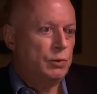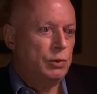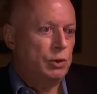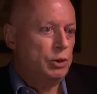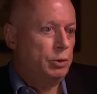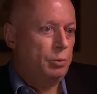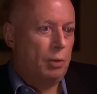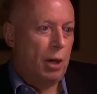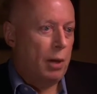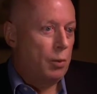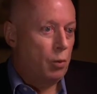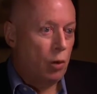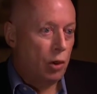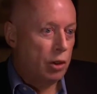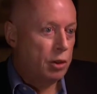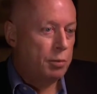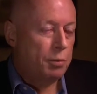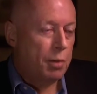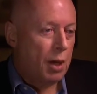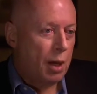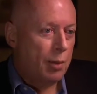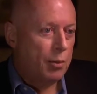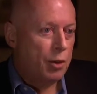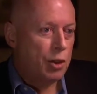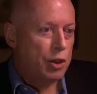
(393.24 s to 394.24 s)
you might want to
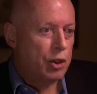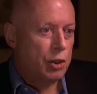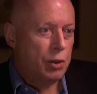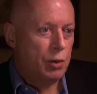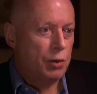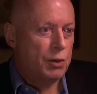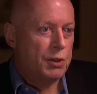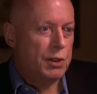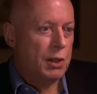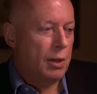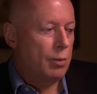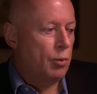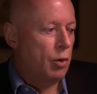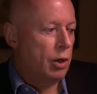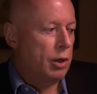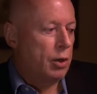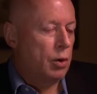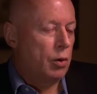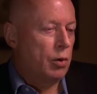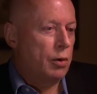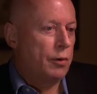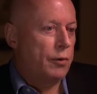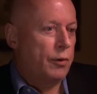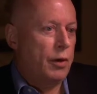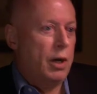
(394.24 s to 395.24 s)
publish you, someone
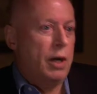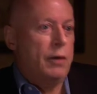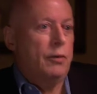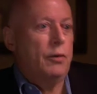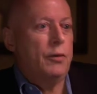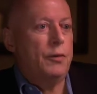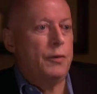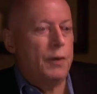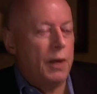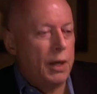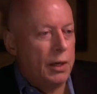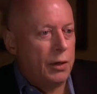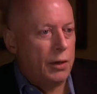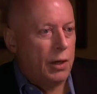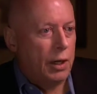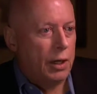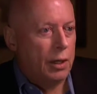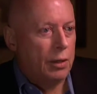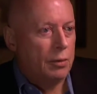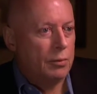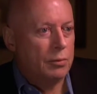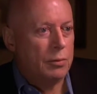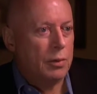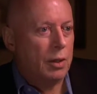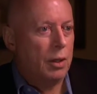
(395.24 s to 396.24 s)
you're afraid of
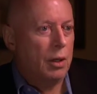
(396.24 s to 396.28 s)
offending,